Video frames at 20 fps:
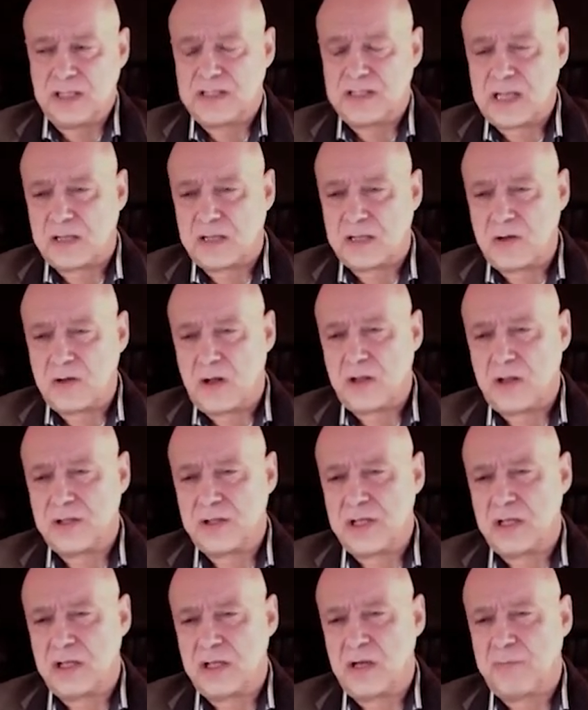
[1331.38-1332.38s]

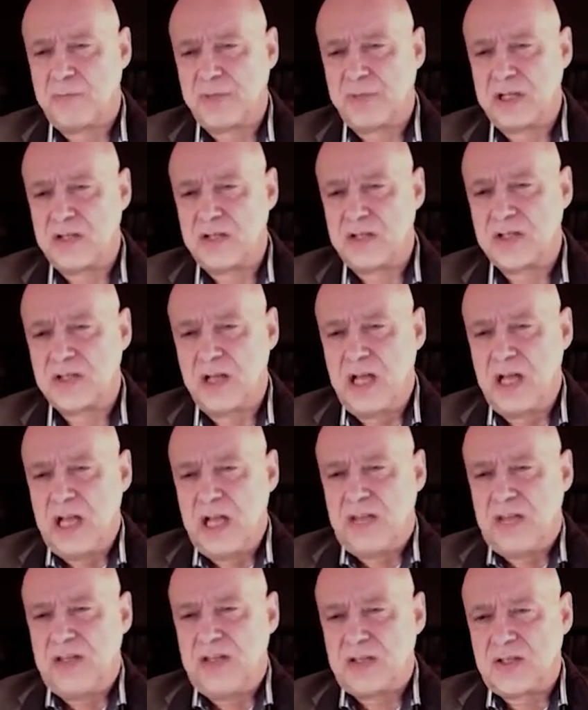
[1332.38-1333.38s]
technology companies.
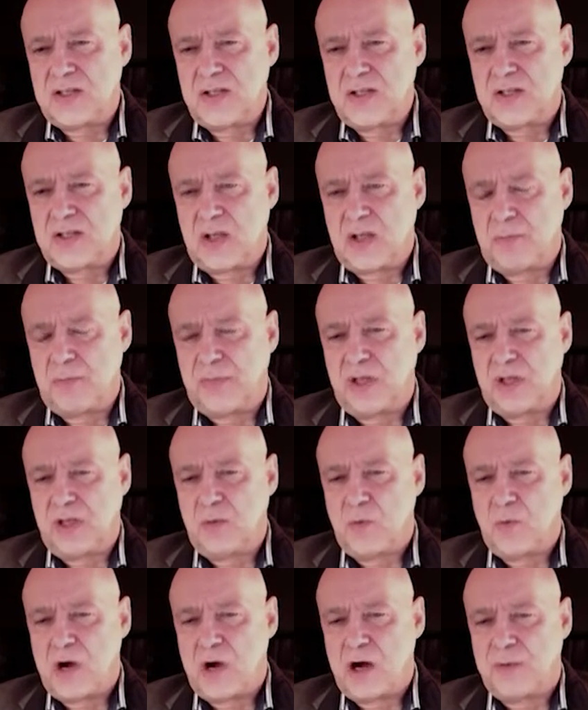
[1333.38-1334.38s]
This is
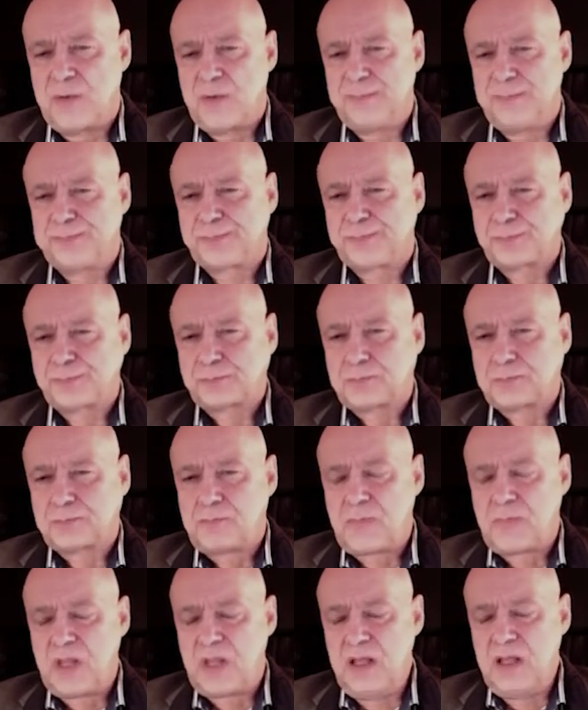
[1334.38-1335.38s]
something where
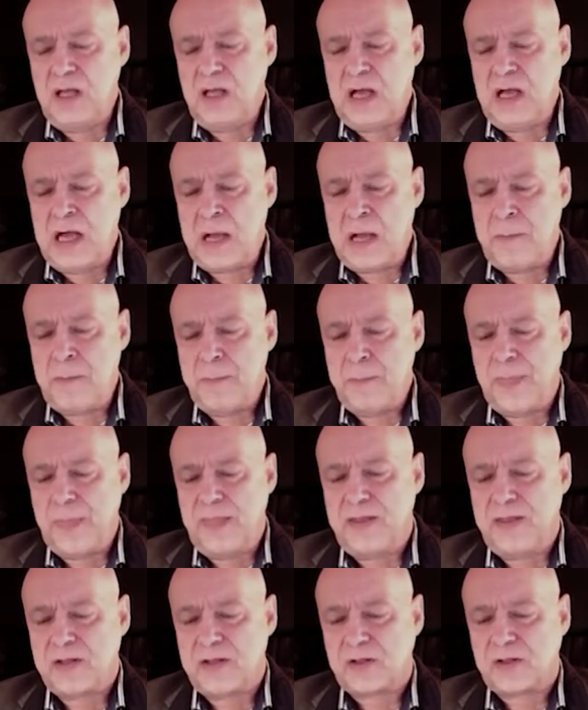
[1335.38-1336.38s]

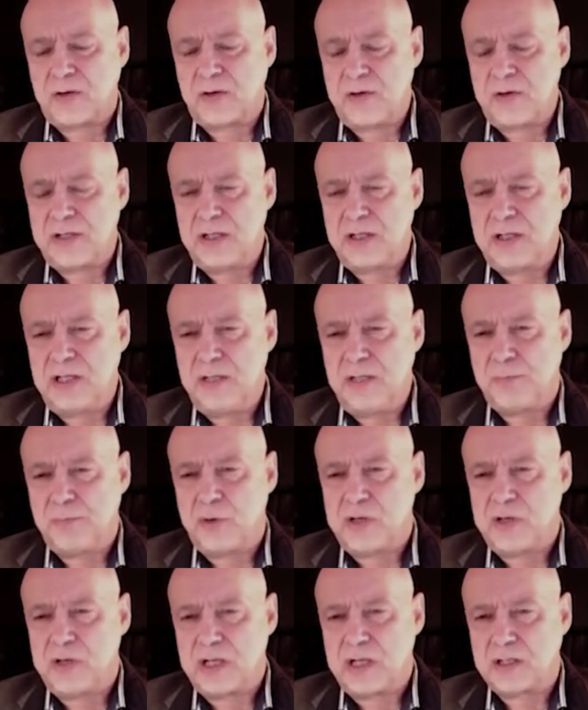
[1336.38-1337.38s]
the certainty and
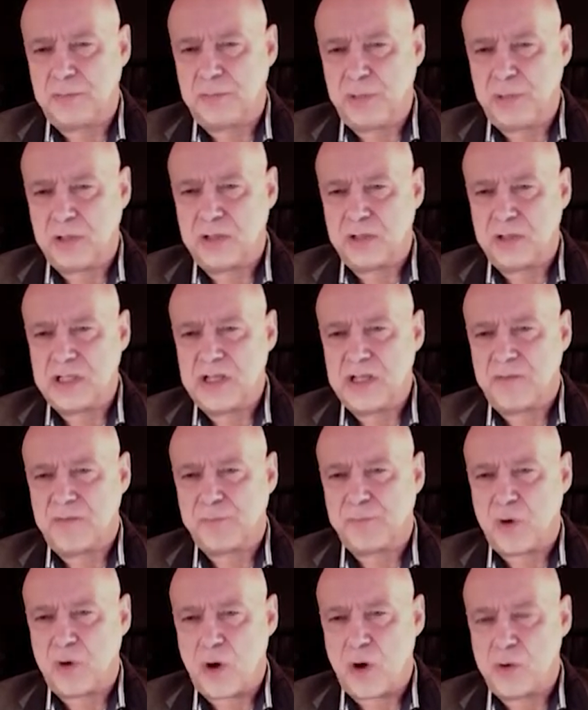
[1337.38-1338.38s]
predictability of
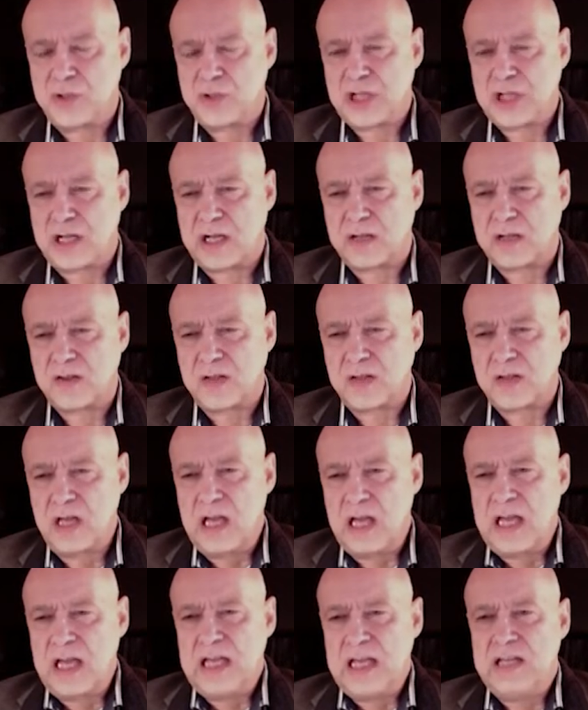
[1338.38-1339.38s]
projects
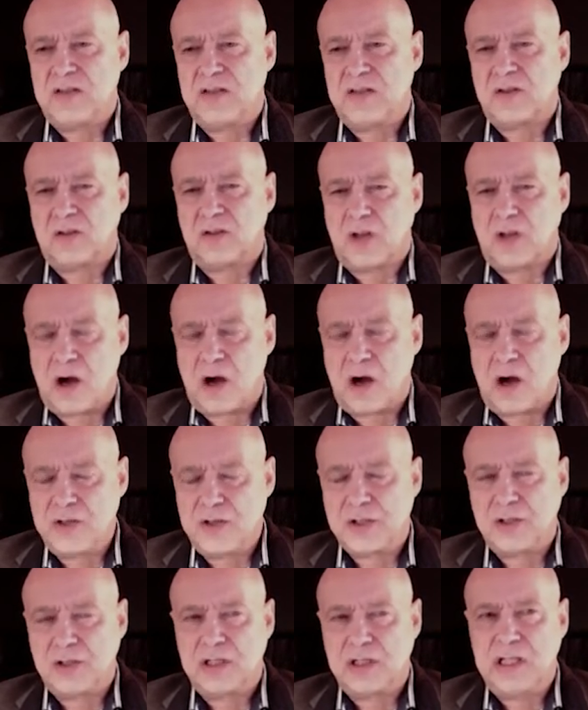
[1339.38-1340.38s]
is
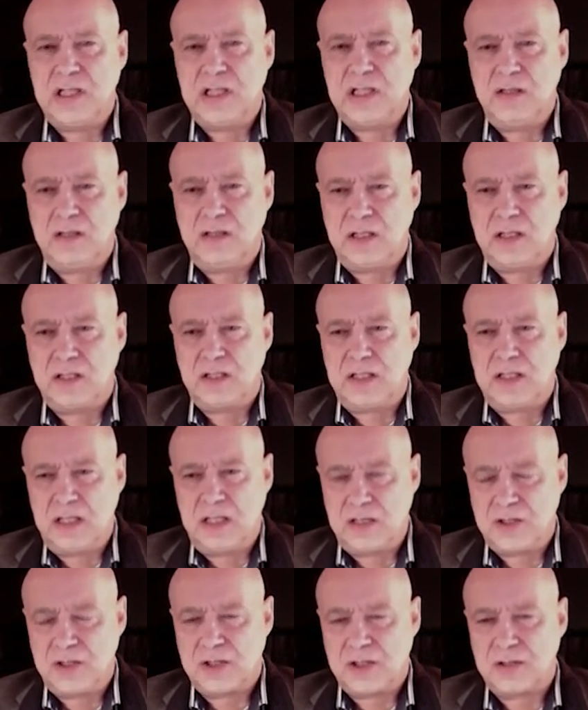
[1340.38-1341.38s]
largely
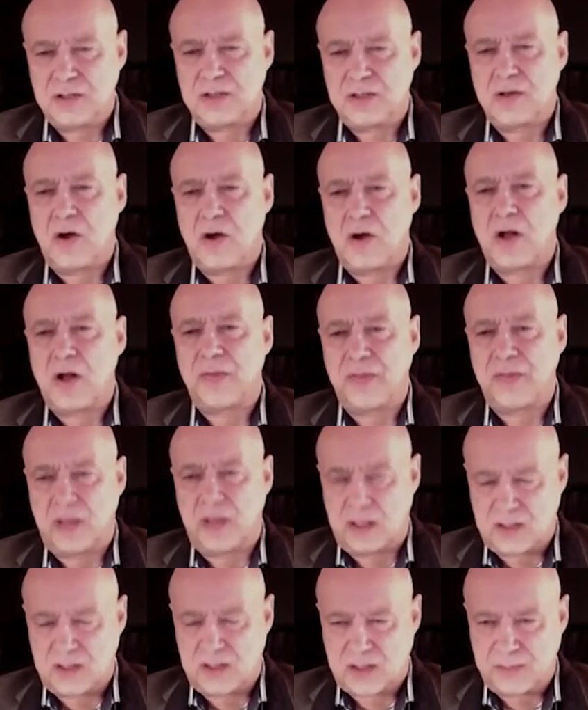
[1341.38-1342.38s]
contingent on
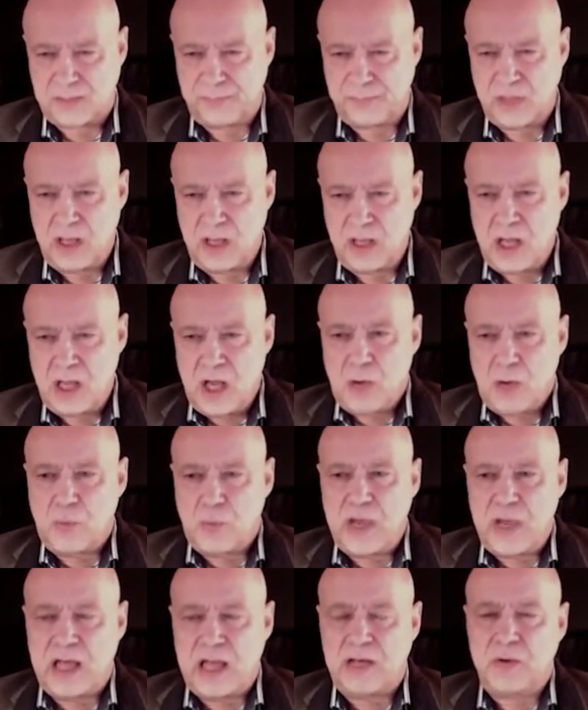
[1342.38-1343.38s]
this.
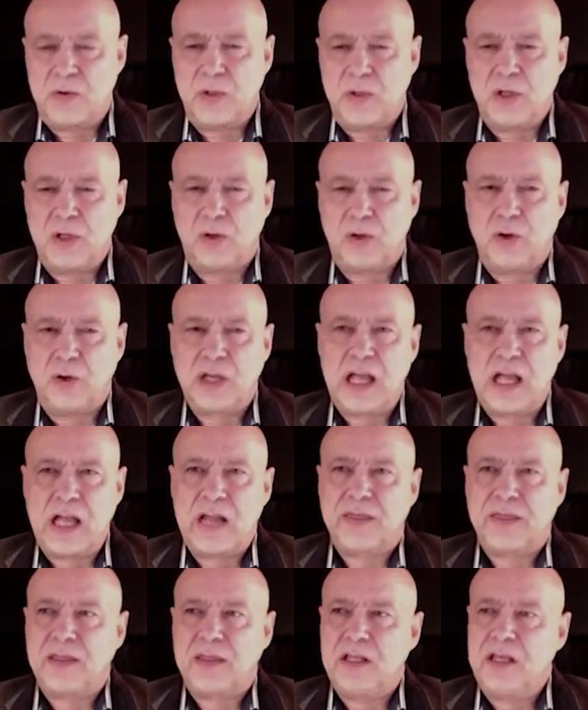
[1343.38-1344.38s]
When you look
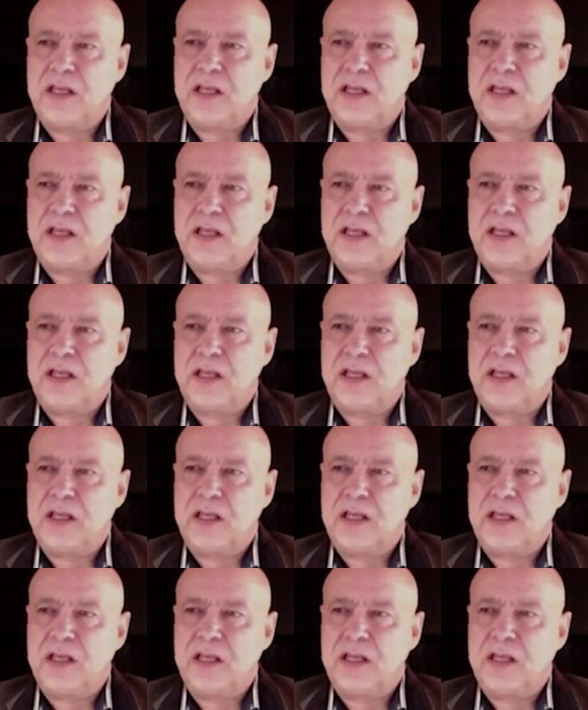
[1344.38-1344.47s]
at